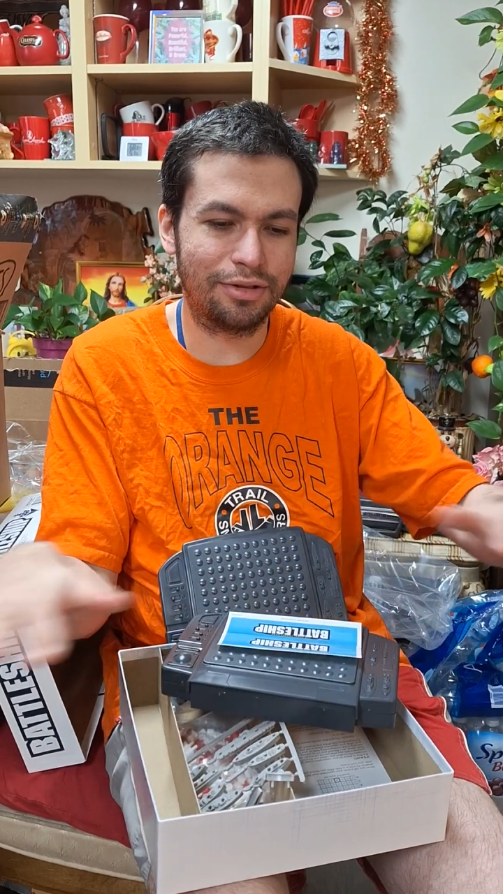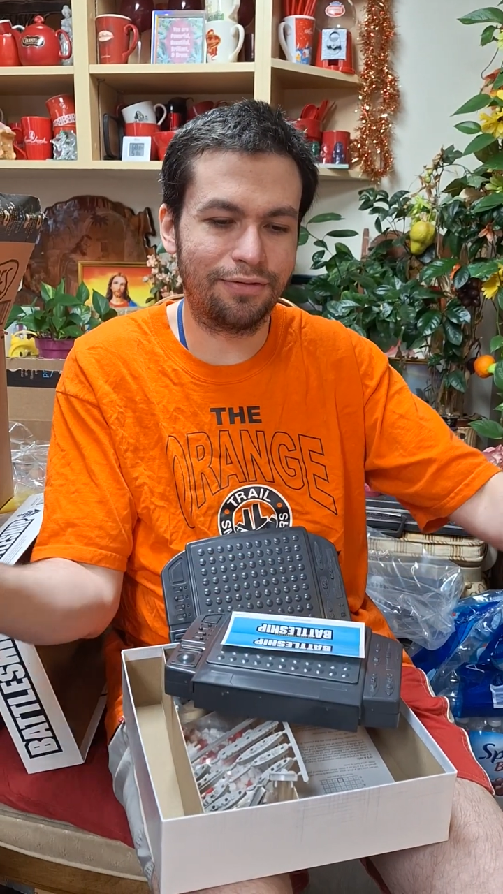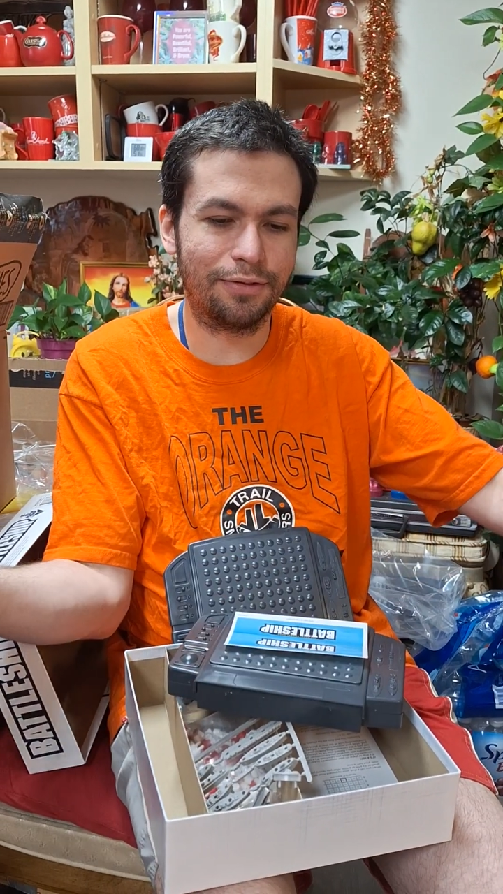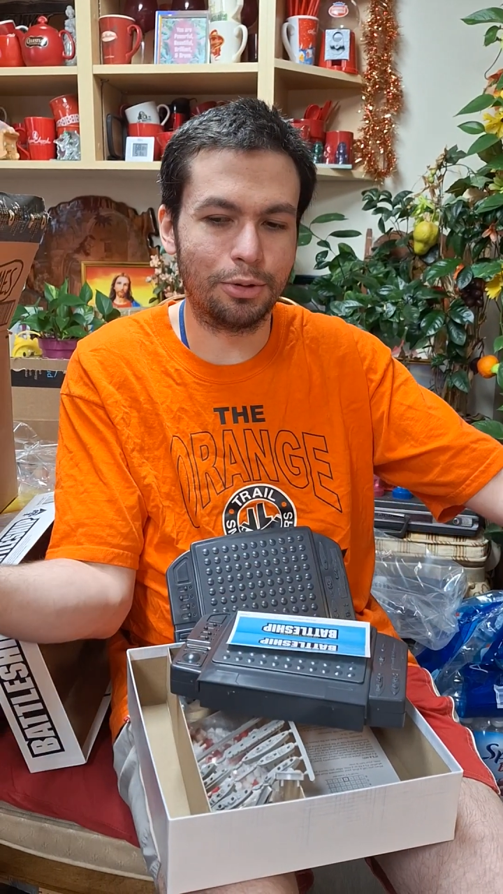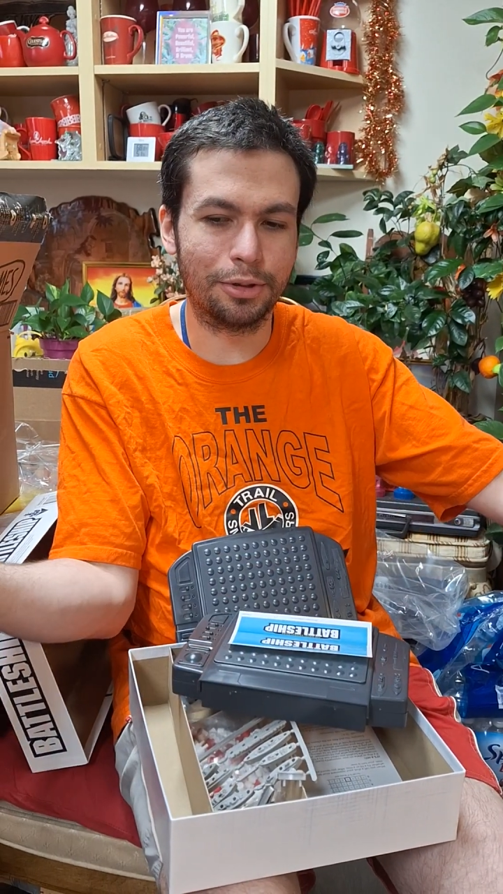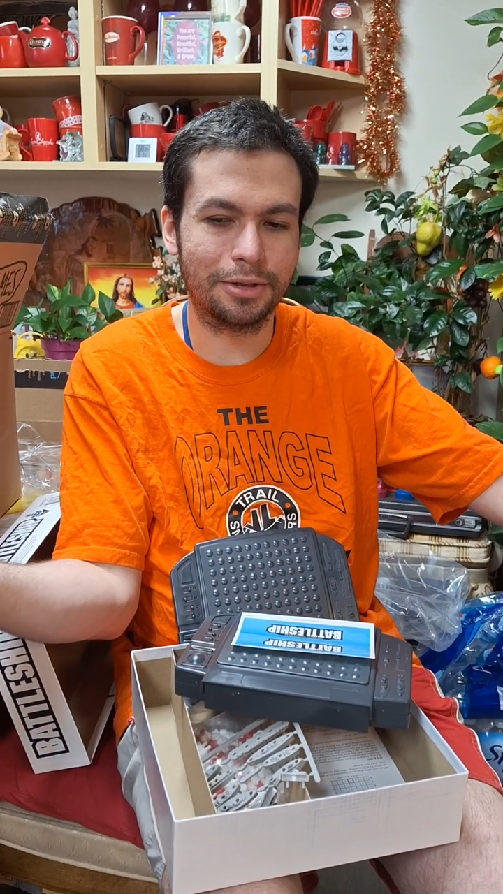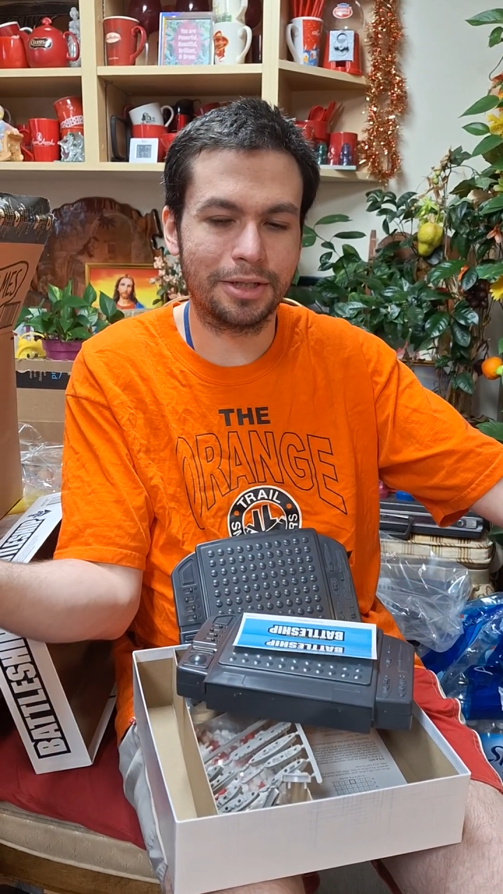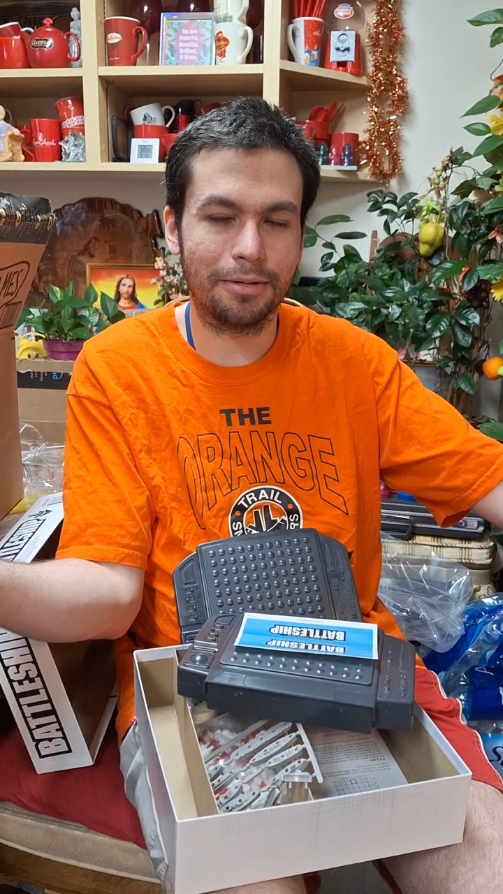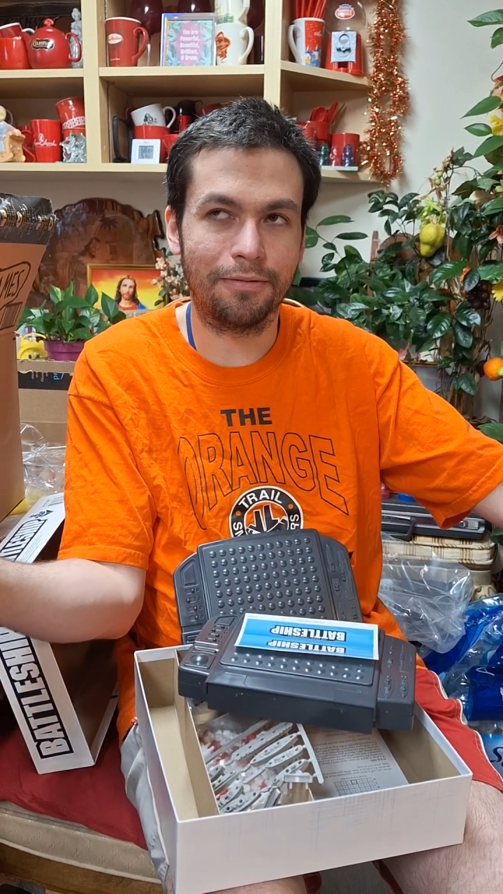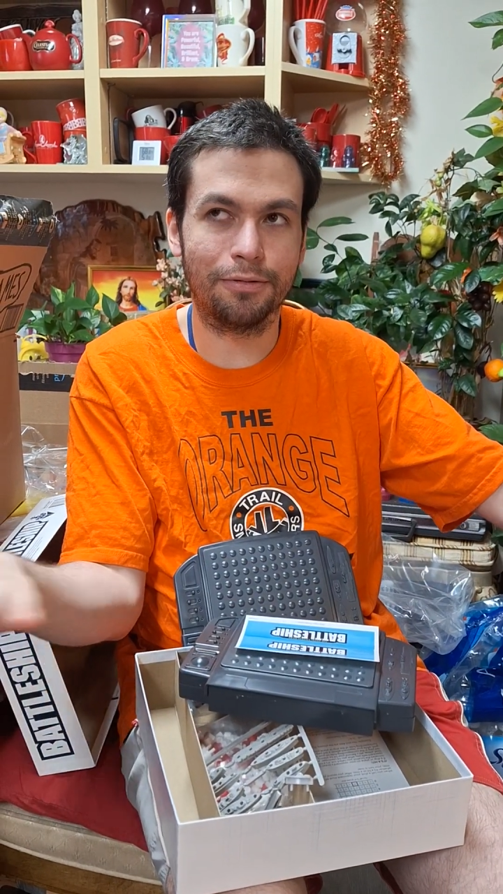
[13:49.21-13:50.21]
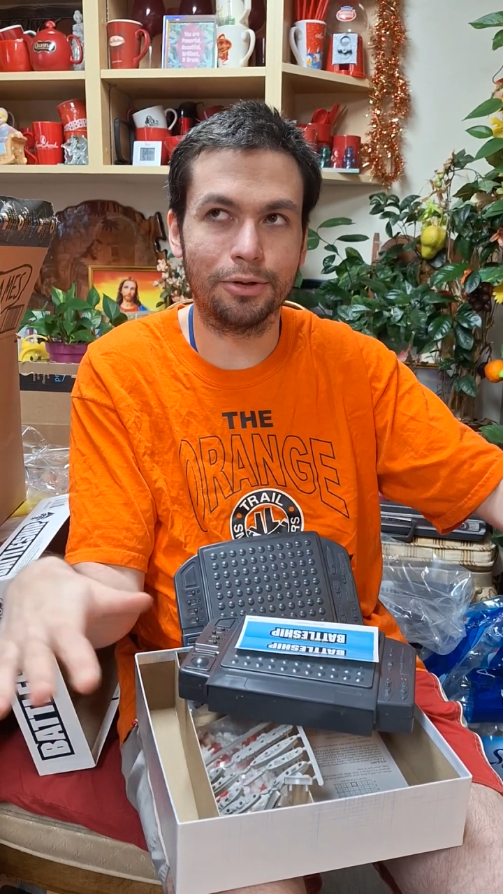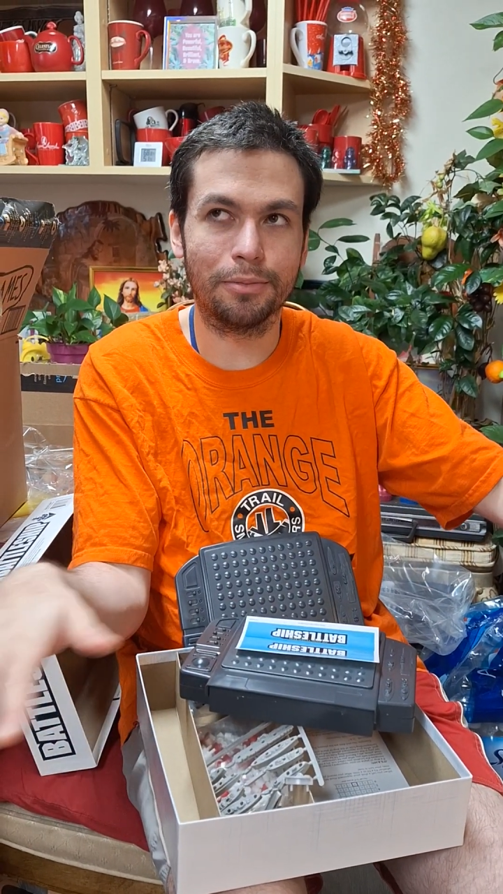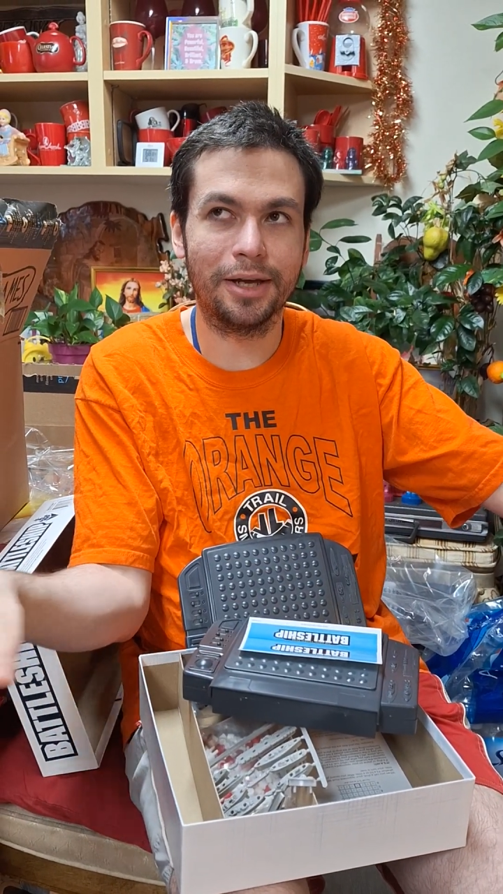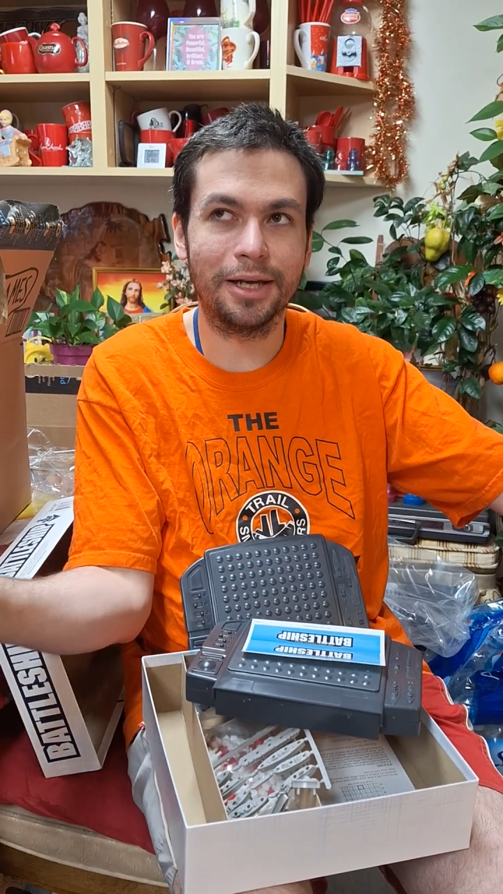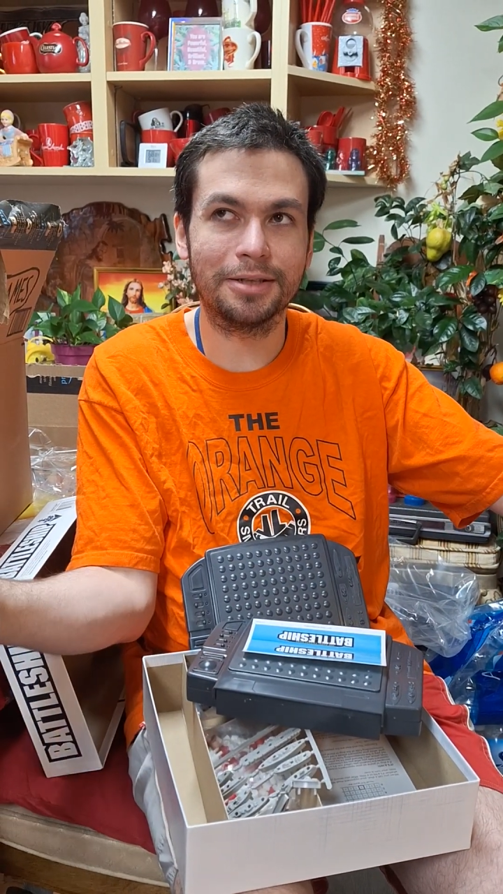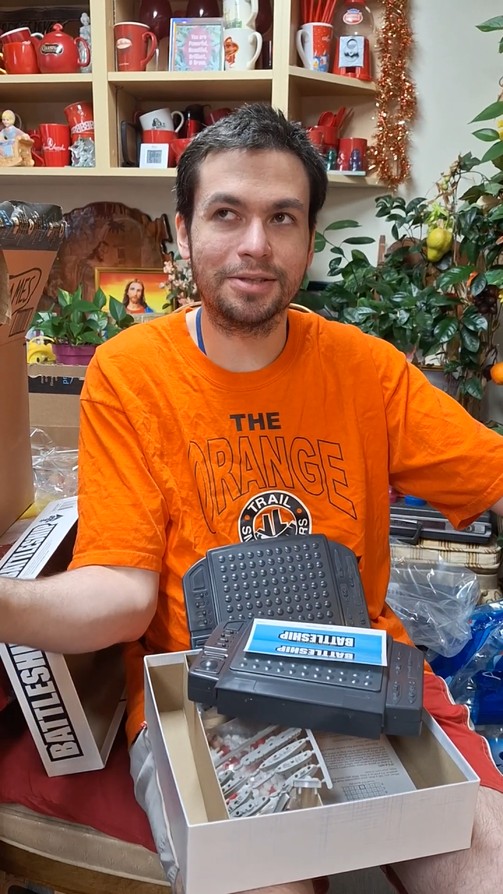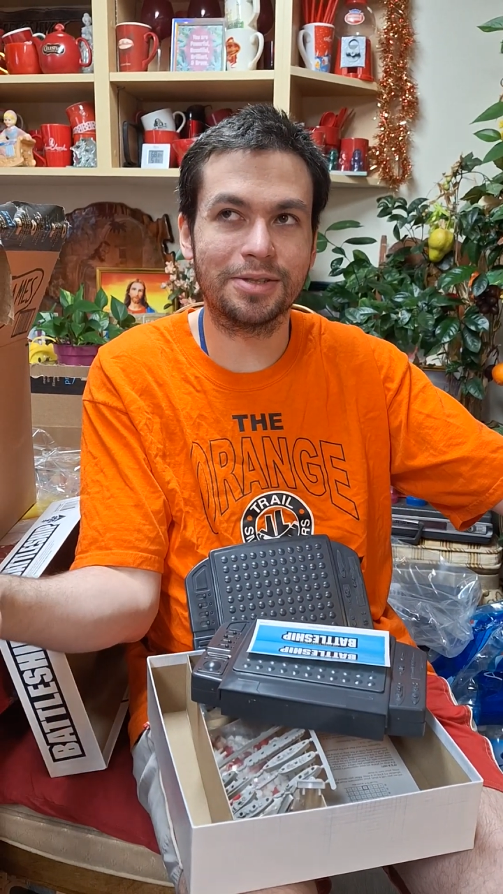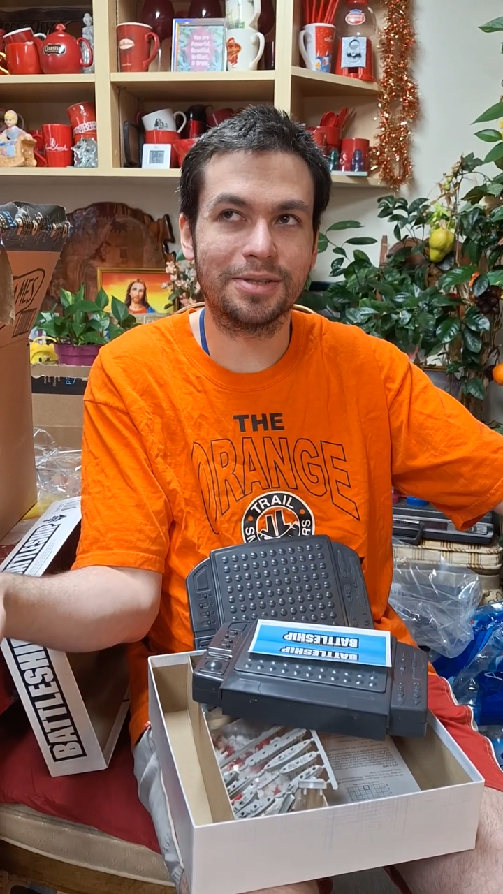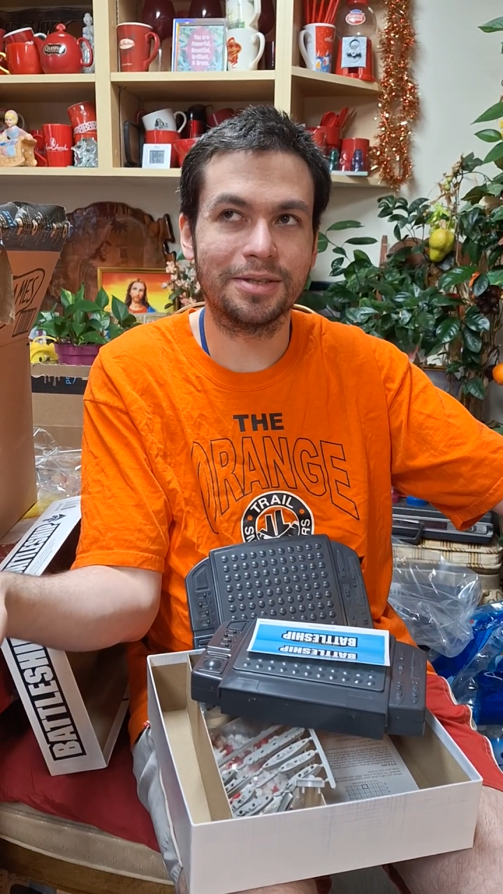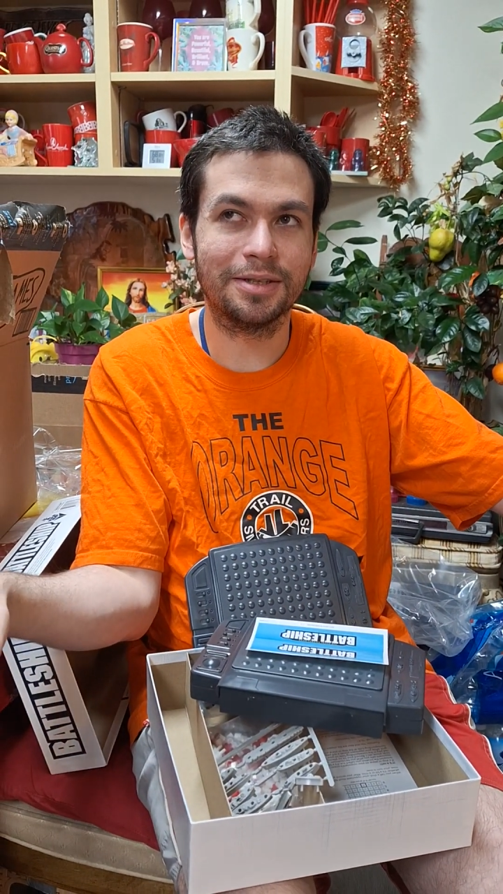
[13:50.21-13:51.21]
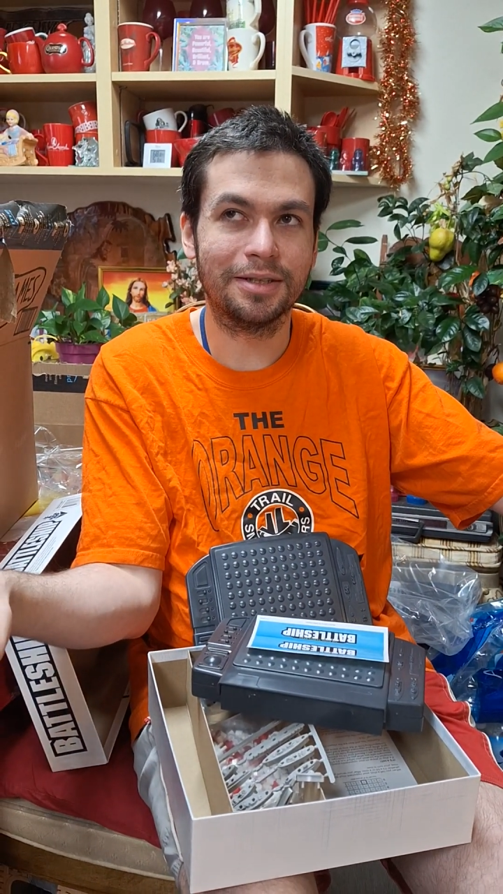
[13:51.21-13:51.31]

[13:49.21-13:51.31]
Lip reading: floor mats.